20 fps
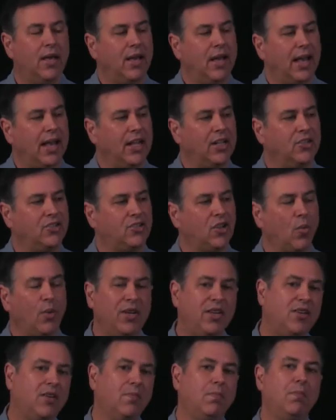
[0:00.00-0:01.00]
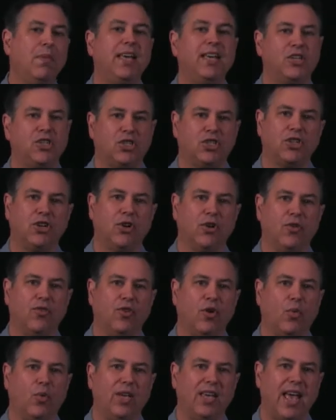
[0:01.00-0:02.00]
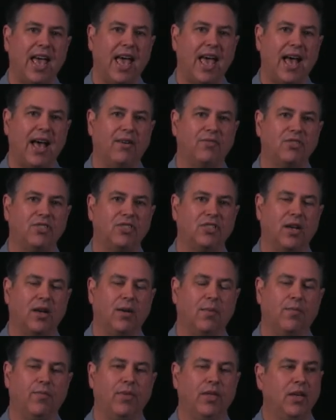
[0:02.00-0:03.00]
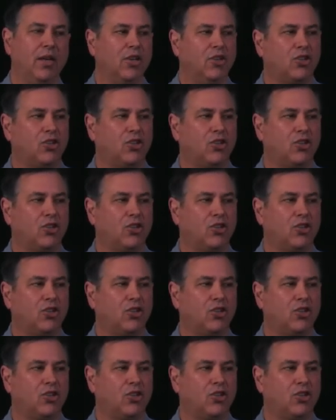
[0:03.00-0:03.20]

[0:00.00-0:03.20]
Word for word: And so we need to make sure that we have some